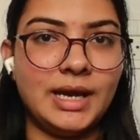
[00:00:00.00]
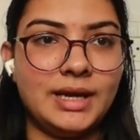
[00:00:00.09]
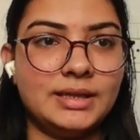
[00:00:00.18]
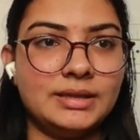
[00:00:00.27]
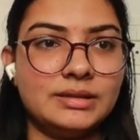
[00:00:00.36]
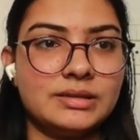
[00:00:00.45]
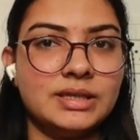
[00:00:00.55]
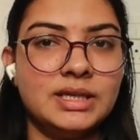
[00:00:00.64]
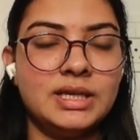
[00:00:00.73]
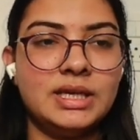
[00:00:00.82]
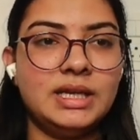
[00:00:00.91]
and
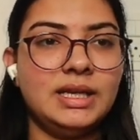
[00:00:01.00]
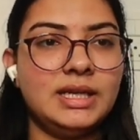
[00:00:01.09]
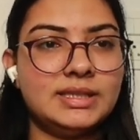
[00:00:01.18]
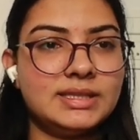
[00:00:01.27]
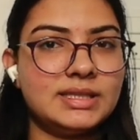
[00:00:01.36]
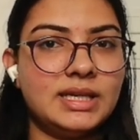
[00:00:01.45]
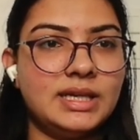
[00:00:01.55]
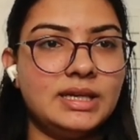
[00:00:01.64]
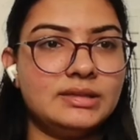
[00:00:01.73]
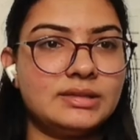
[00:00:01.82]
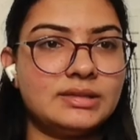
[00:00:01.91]
let's
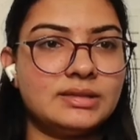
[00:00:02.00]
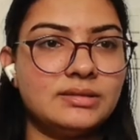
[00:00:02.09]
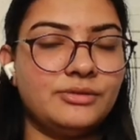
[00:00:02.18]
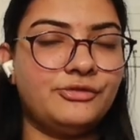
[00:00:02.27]
say it's